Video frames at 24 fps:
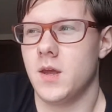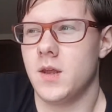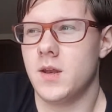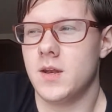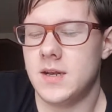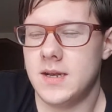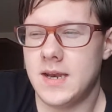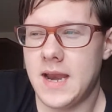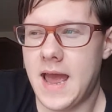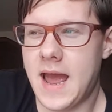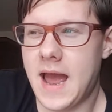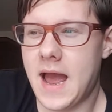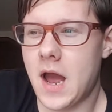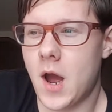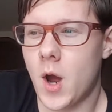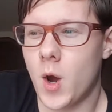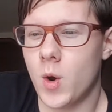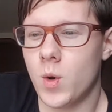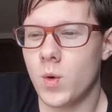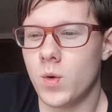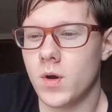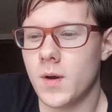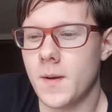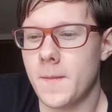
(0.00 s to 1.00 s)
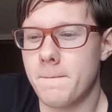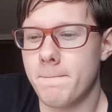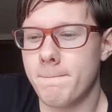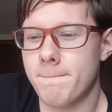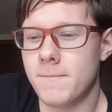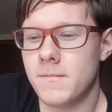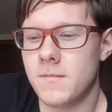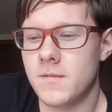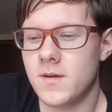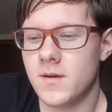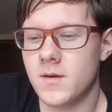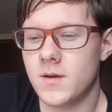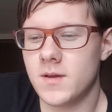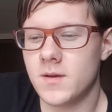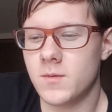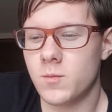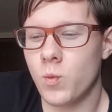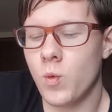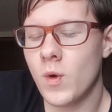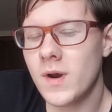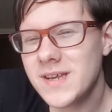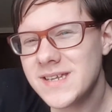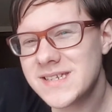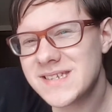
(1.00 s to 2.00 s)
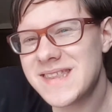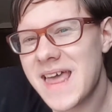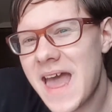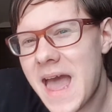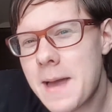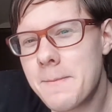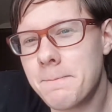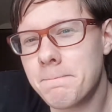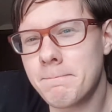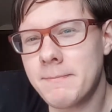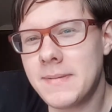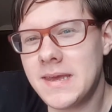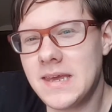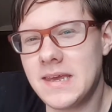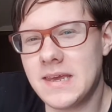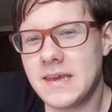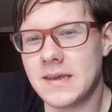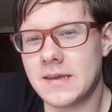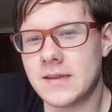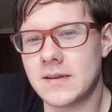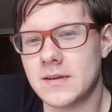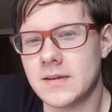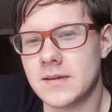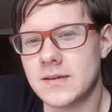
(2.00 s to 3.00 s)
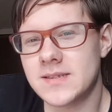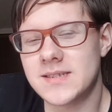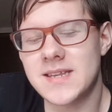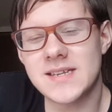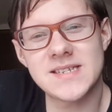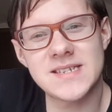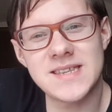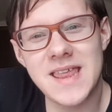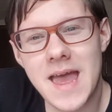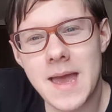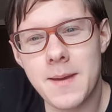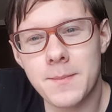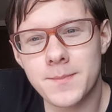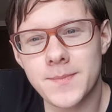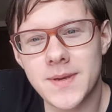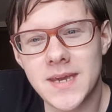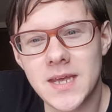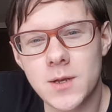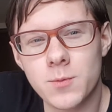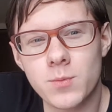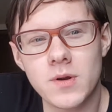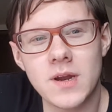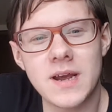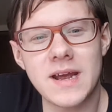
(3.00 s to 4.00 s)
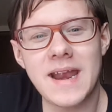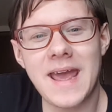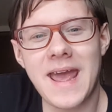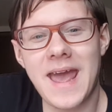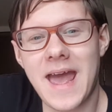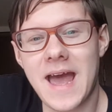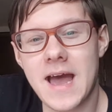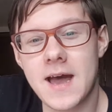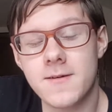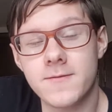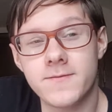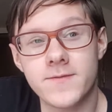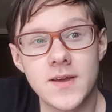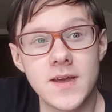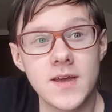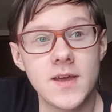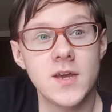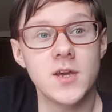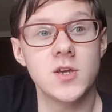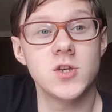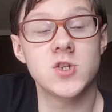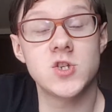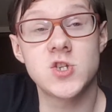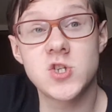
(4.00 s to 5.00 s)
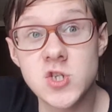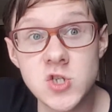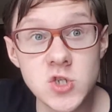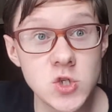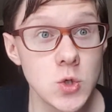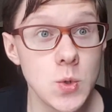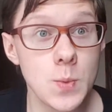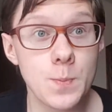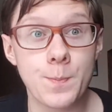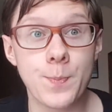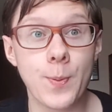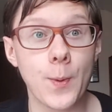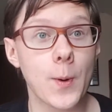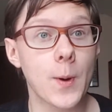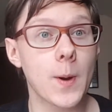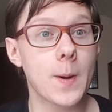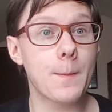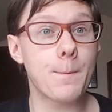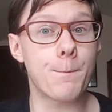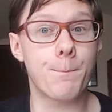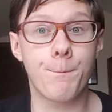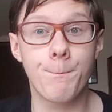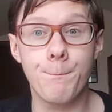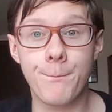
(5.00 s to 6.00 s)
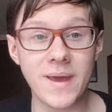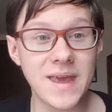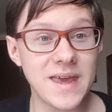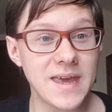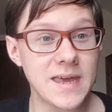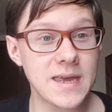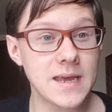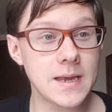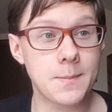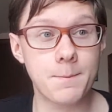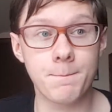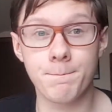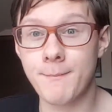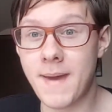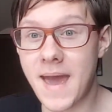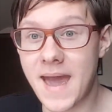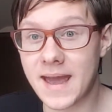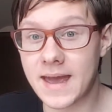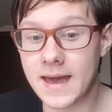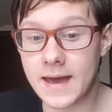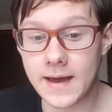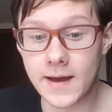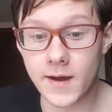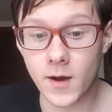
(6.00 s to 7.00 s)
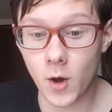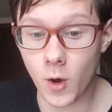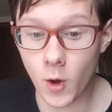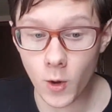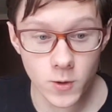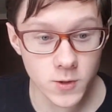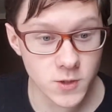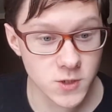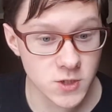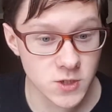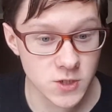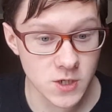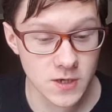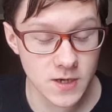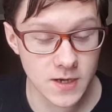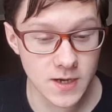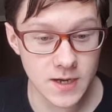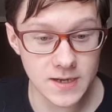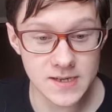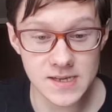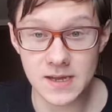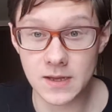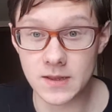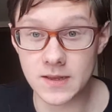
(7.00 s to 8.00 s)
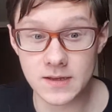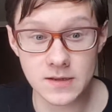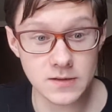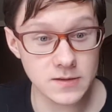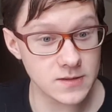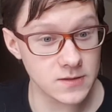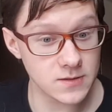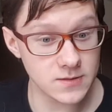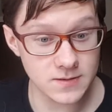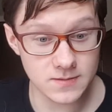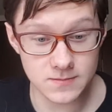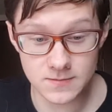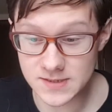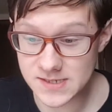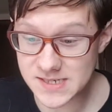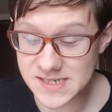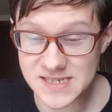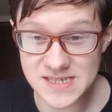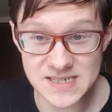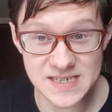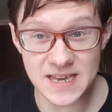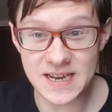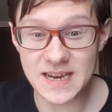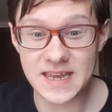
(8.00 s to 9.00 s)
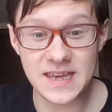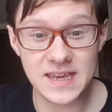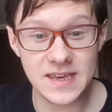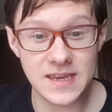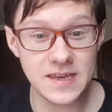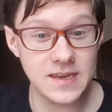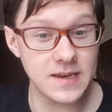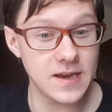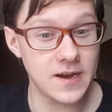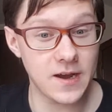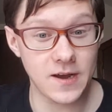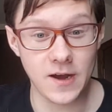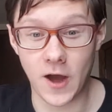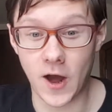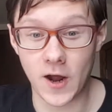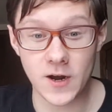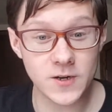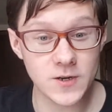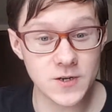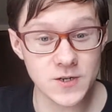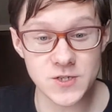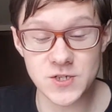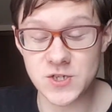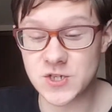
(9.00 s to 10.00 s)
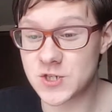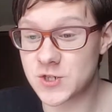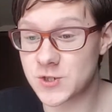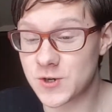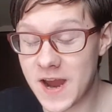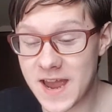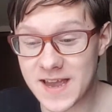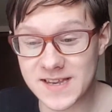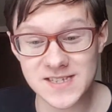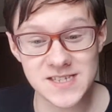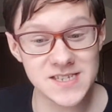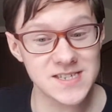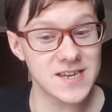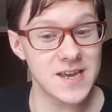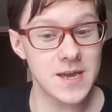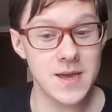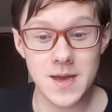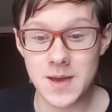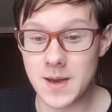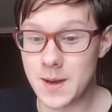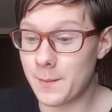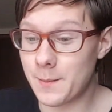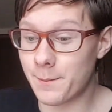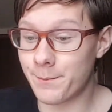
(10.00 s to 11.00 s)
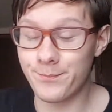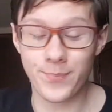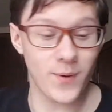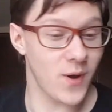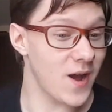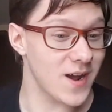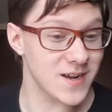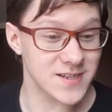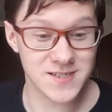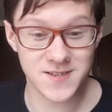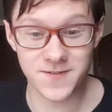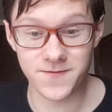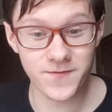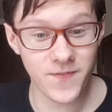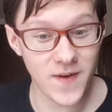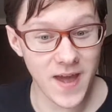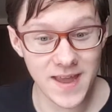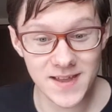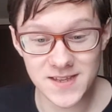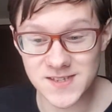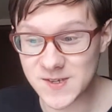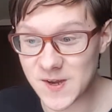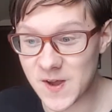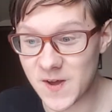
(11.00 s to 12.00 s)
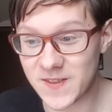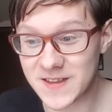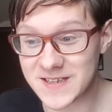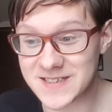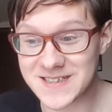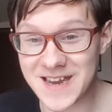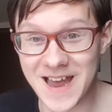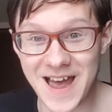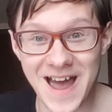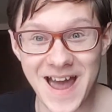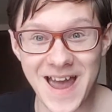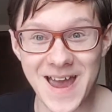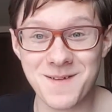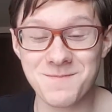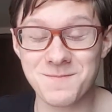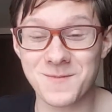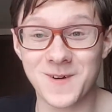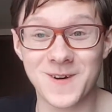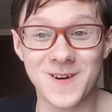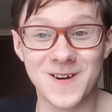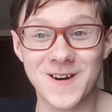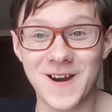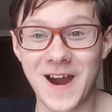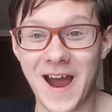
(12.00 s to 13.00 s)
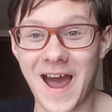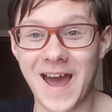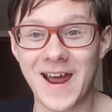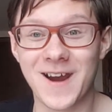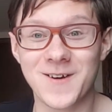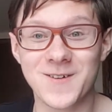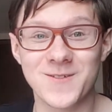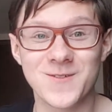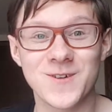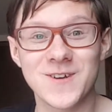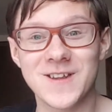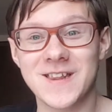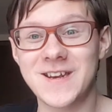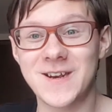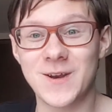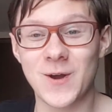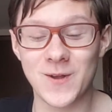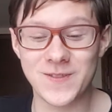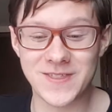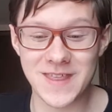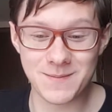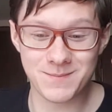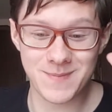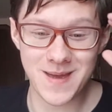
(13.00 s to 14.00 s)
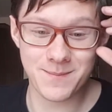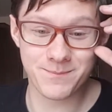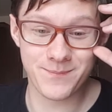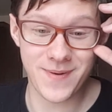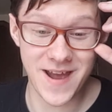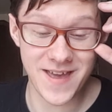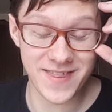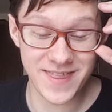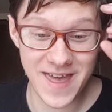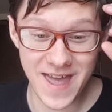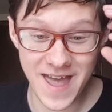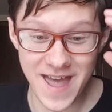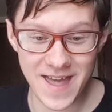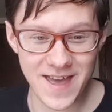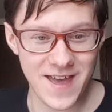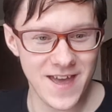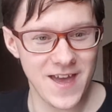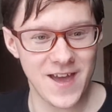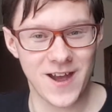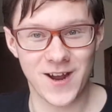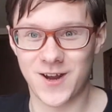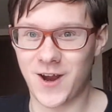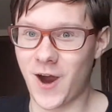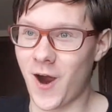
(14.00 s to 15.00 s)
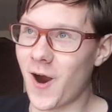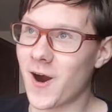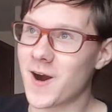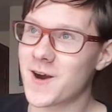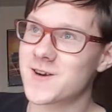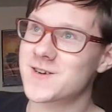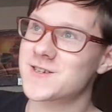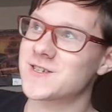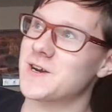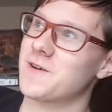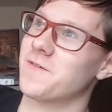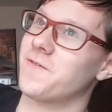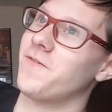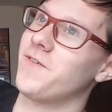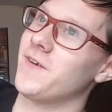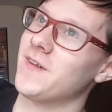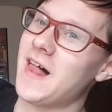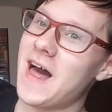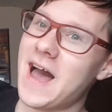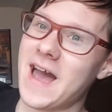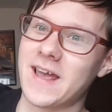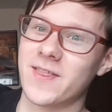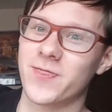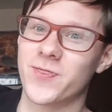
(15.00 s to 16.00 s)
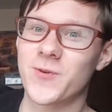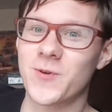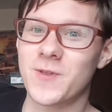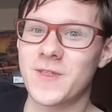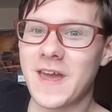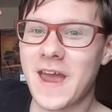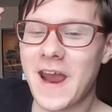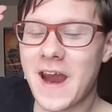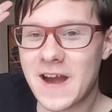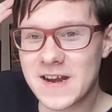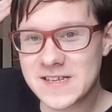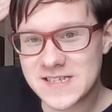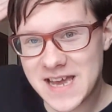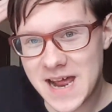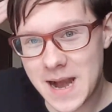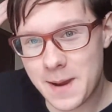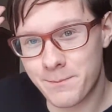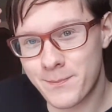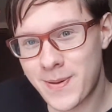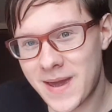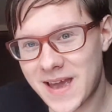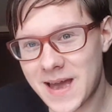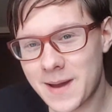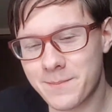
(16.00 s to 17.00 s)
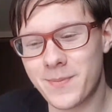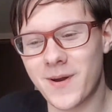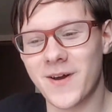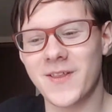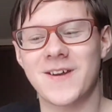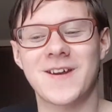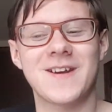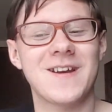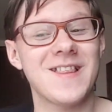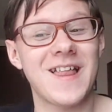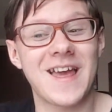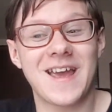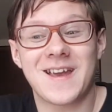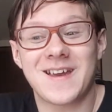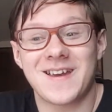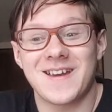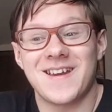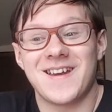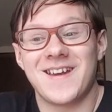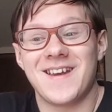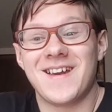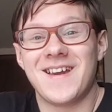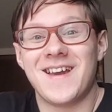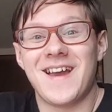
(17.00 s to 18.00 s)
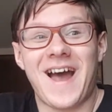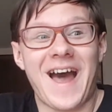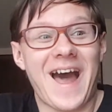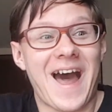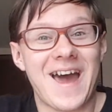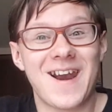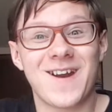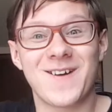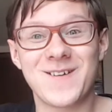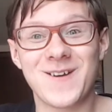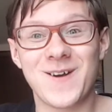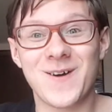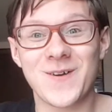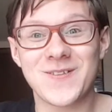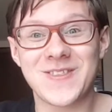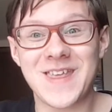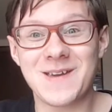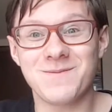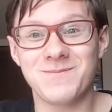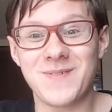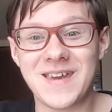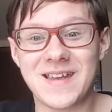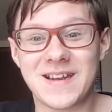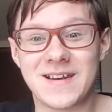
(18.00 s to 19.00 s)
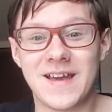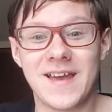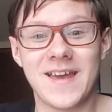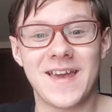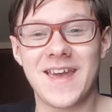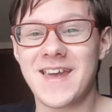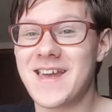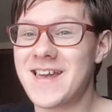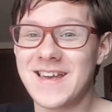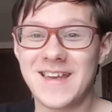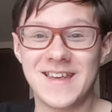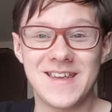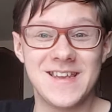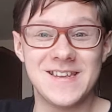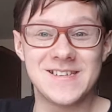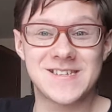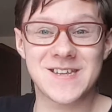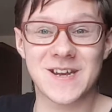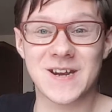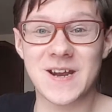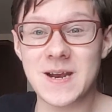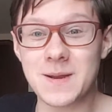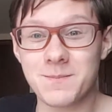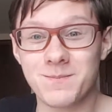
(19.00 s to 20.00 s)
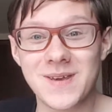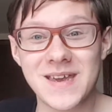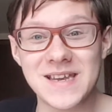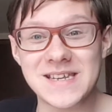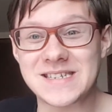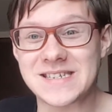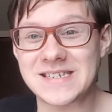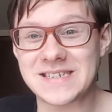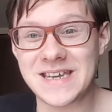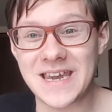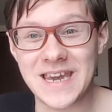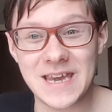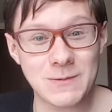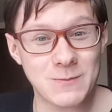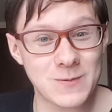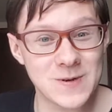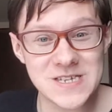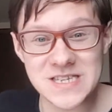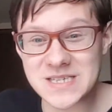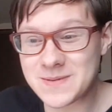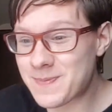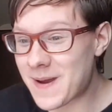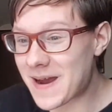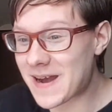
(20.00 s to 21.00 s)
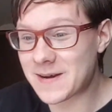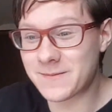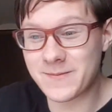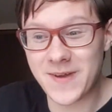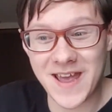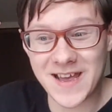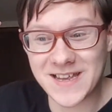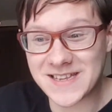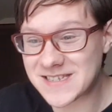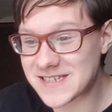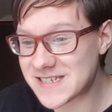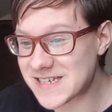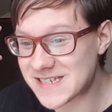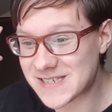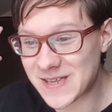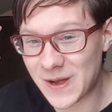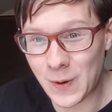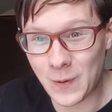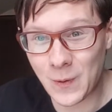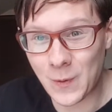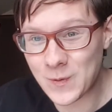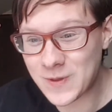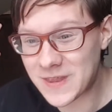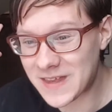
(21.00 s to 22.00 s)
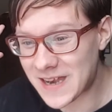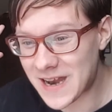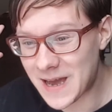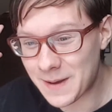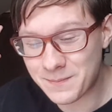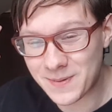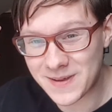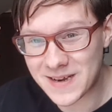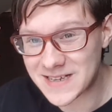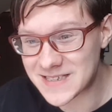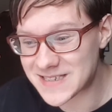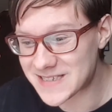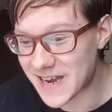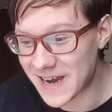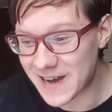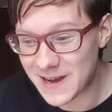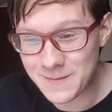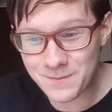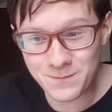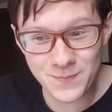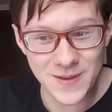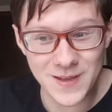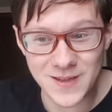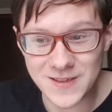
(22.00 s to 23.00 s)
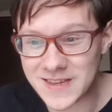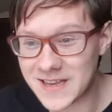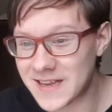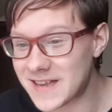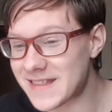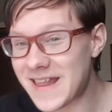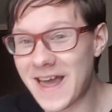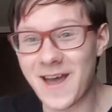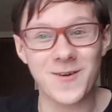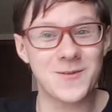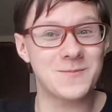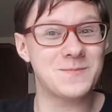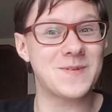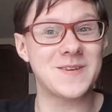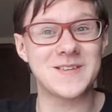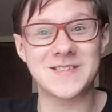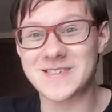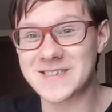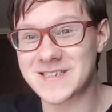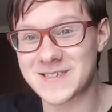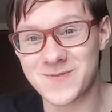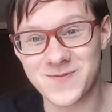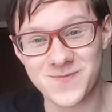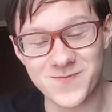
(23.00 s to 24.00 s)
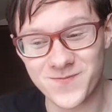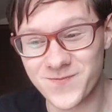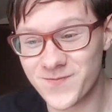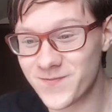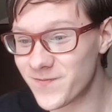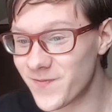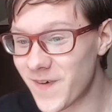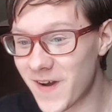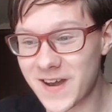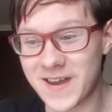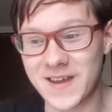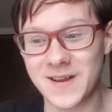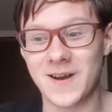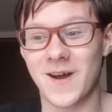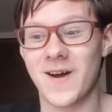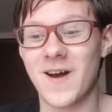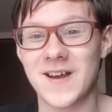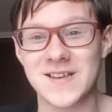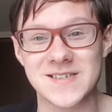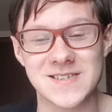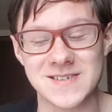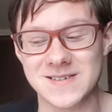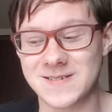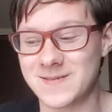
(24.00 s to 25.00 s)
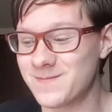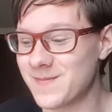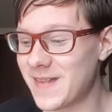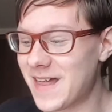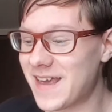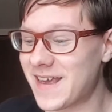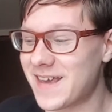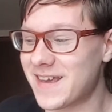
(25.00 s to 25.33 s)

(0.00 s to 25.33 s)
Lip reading: Now, what does that mean? Does that mean we're gonna have super big, mega, ultra city under stress boss fights all the time? Or I don't really know what they meant by that. Cars are flying through there and he's got to pick up all the, I don't know what they mean. Is there going to be a scene where Spider-Man's just holding up an entire building? That would be just fucking awesome.